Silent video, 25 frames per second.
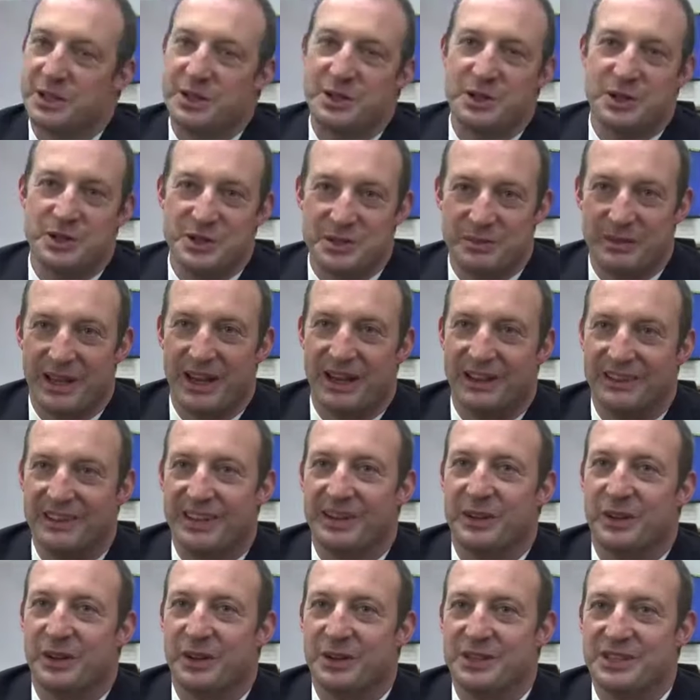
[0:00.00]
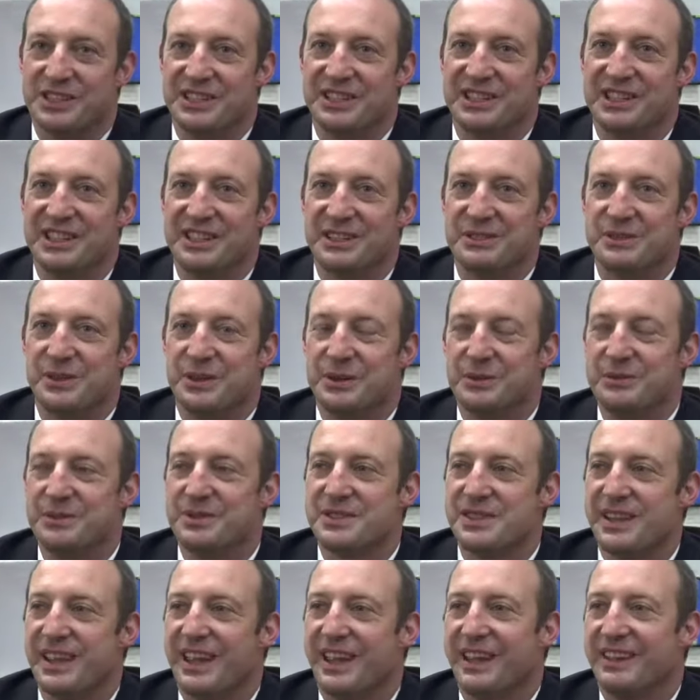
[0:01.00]
huge amount of technology in these
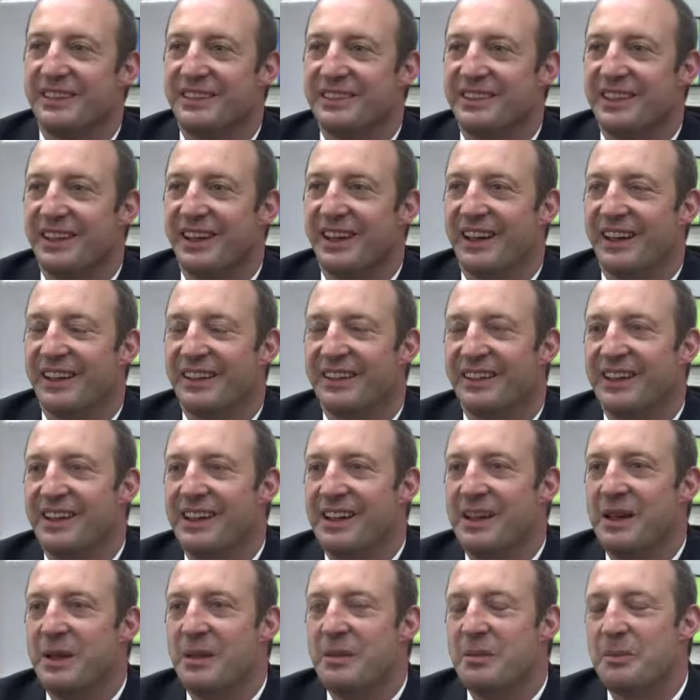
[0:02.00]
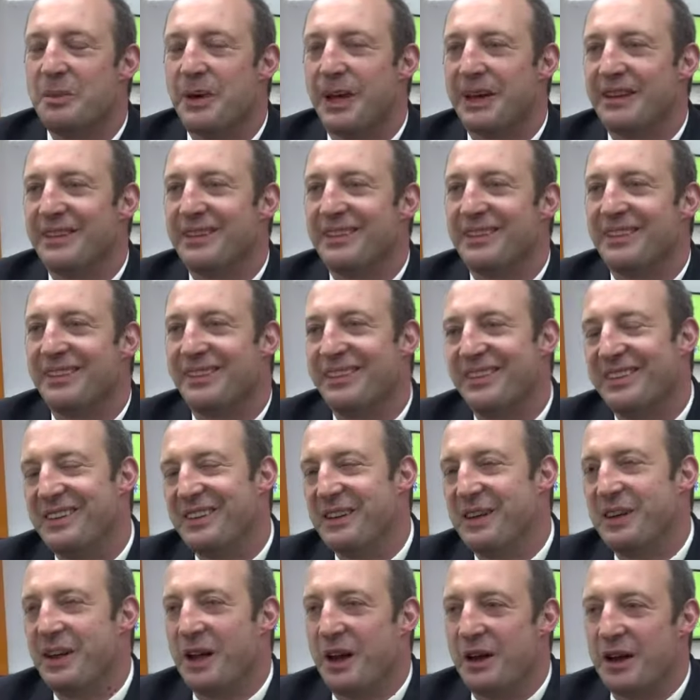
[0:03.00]
rooms, but
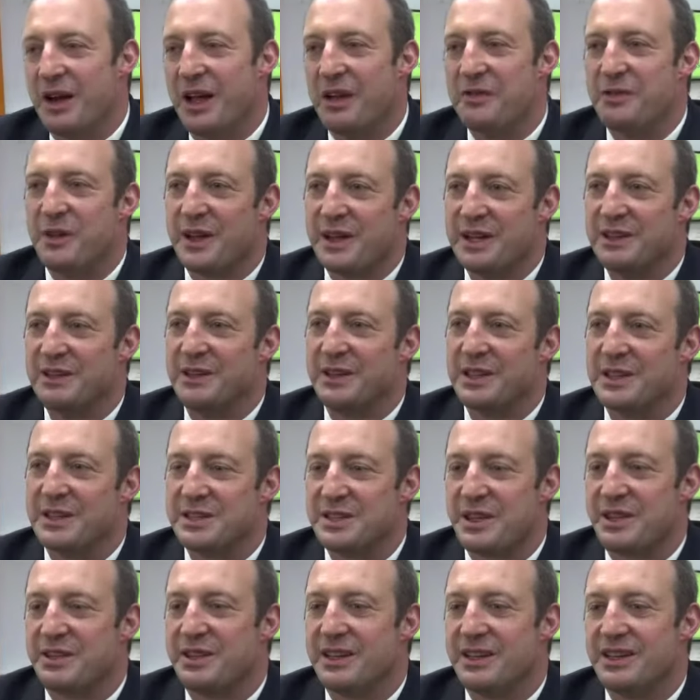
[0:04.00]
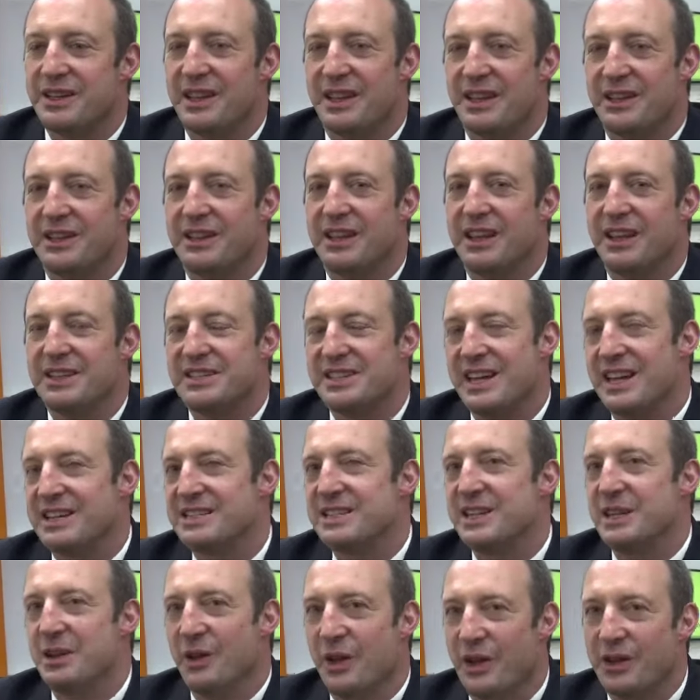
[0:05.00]
a funny thing is I think that it's
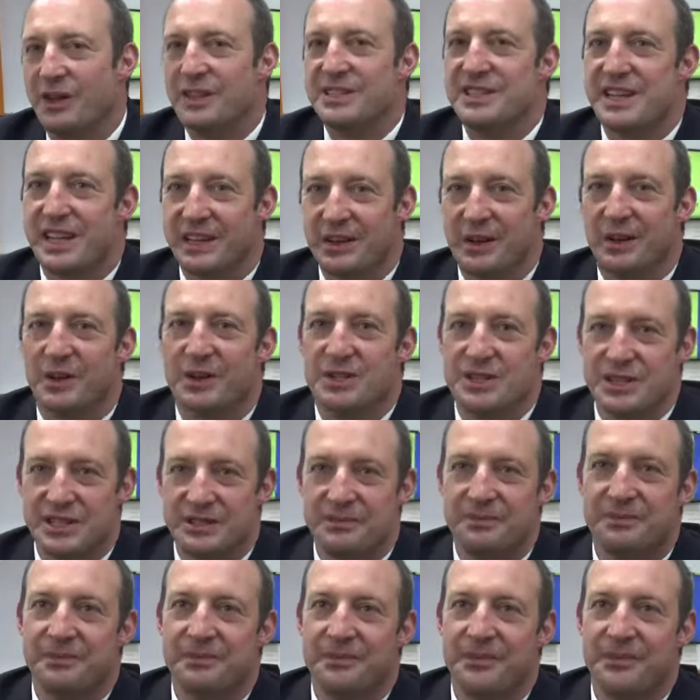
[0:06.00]
actually not the technology.